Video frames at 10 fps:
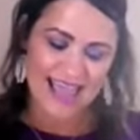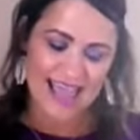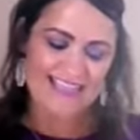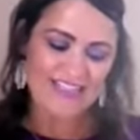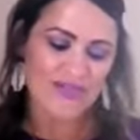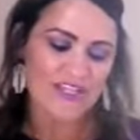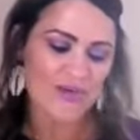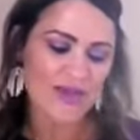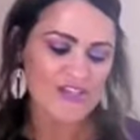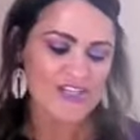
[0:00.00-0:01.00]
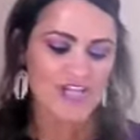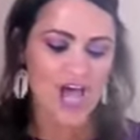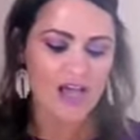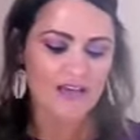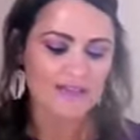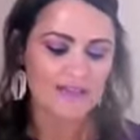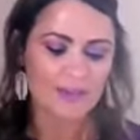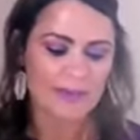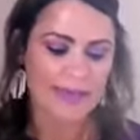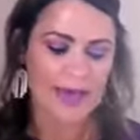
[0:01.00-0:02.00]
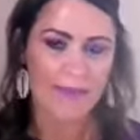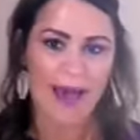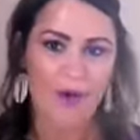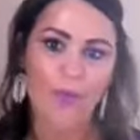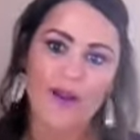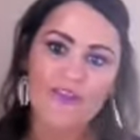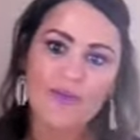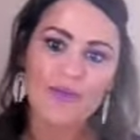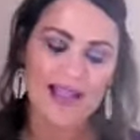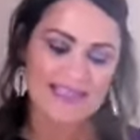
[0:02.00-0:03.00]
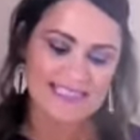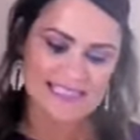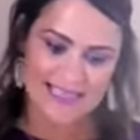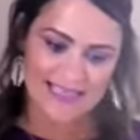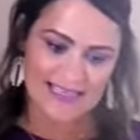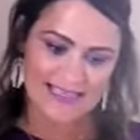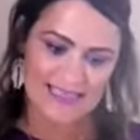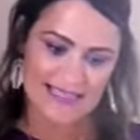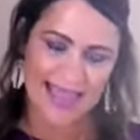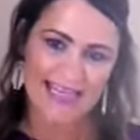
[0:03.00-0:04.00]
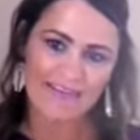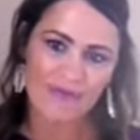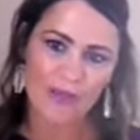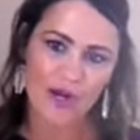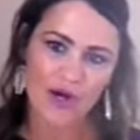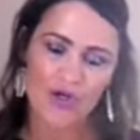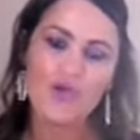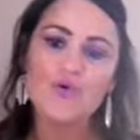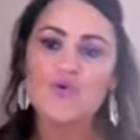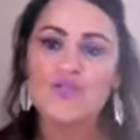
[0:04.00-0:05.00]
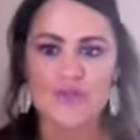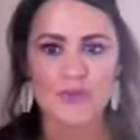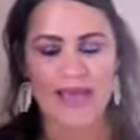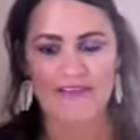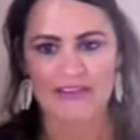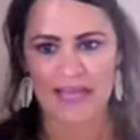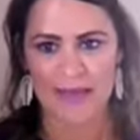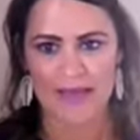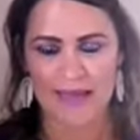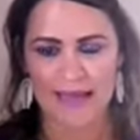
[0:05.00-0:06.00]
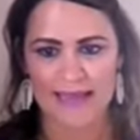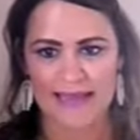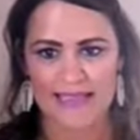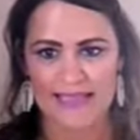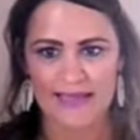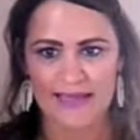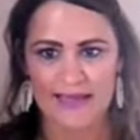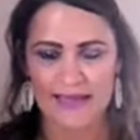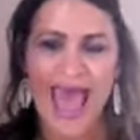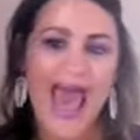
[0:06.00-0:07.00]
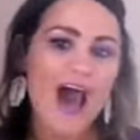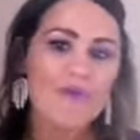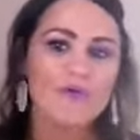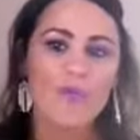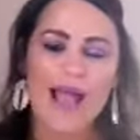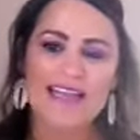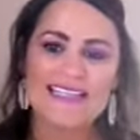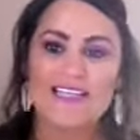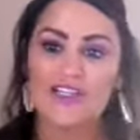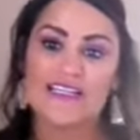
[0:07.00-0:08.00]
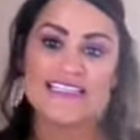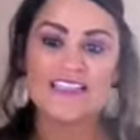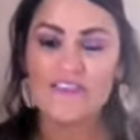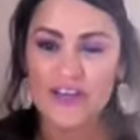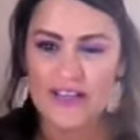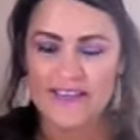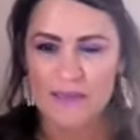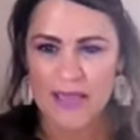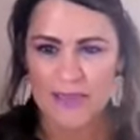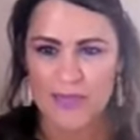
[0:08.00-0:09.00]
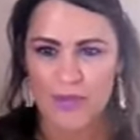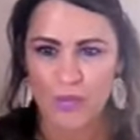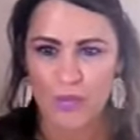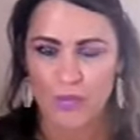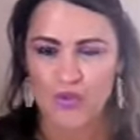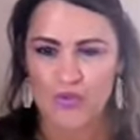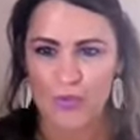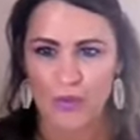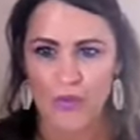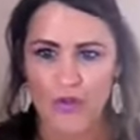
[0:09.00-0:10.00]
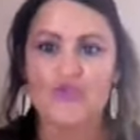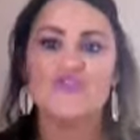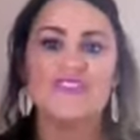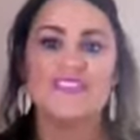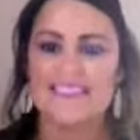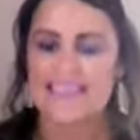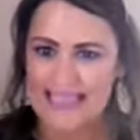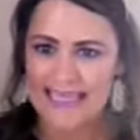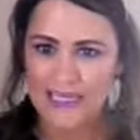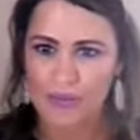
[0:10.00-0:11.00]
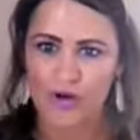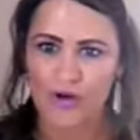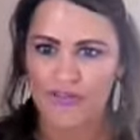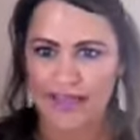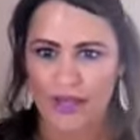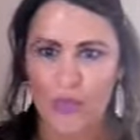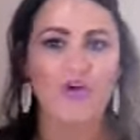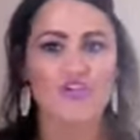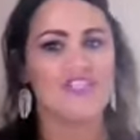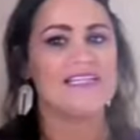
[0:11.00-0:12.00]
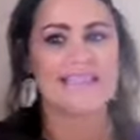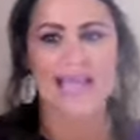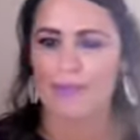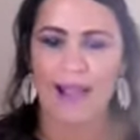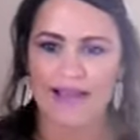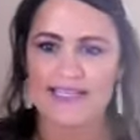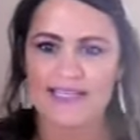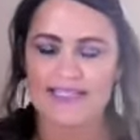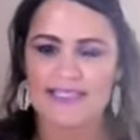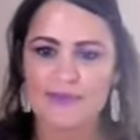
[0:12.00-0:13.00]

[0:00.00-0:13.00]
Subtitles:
And so can you actually talk a little bit about where the practice is? And if we are new to everyday mathematics, how and why does it look different than maybe what we're used to seeing in more of like a worksheet type practice?